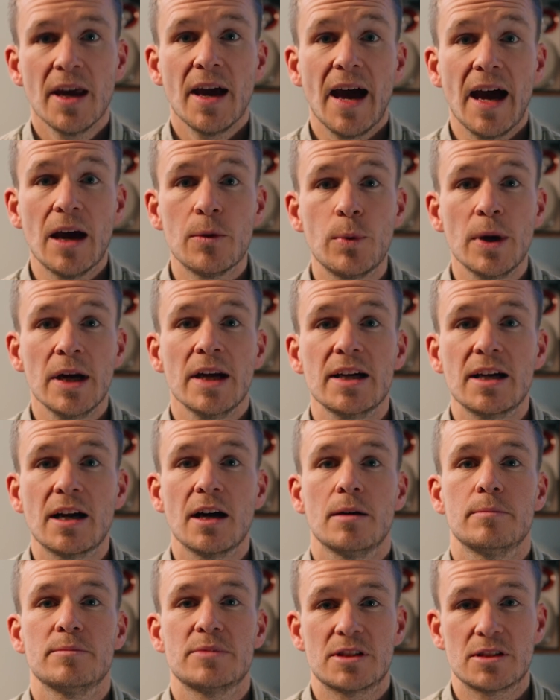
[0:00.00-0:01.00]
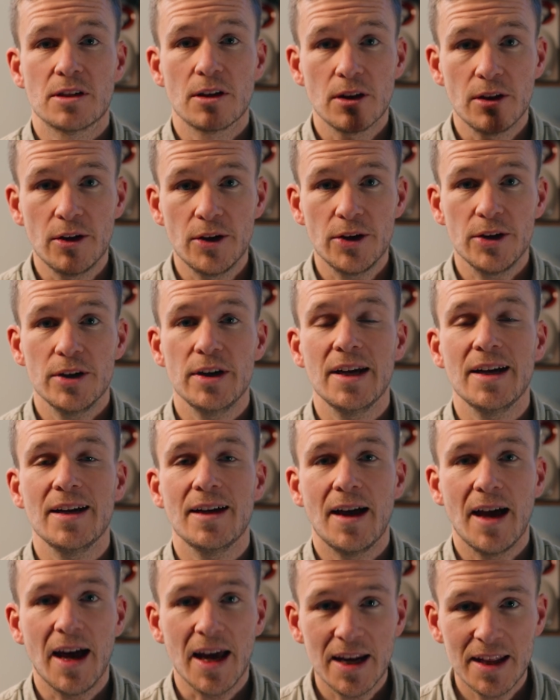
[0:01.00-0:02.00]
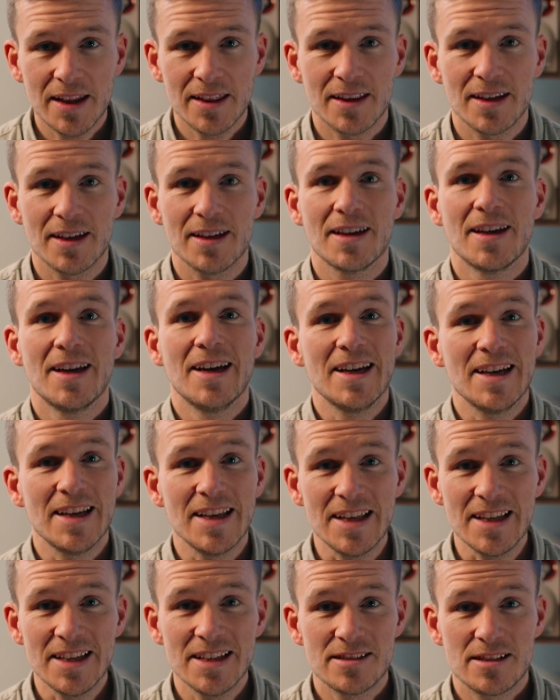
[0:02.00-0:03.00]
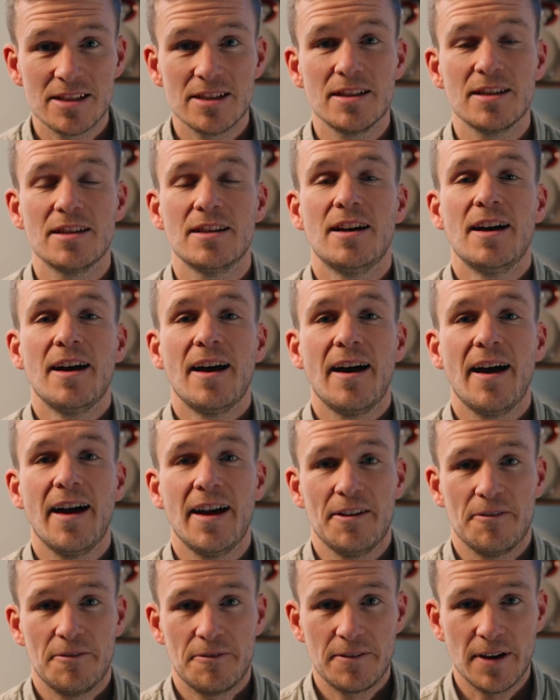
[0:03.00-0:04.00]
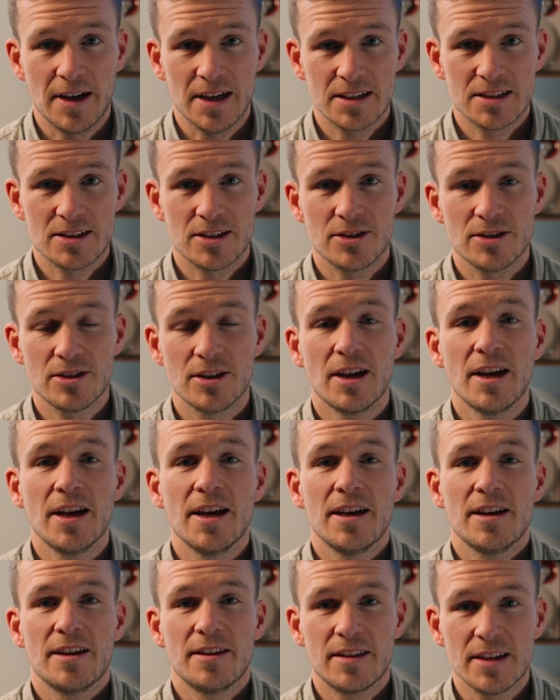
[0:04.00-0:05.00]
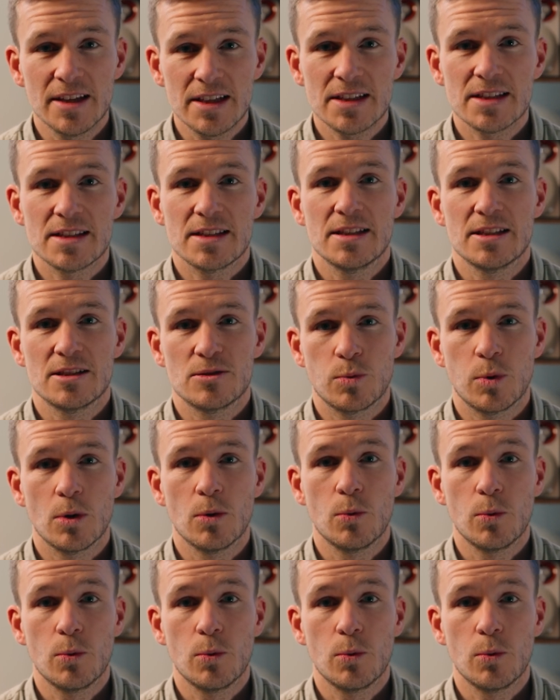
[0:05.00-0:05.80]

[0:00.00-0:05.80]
And when it comes to learning anything easier and faster, this is what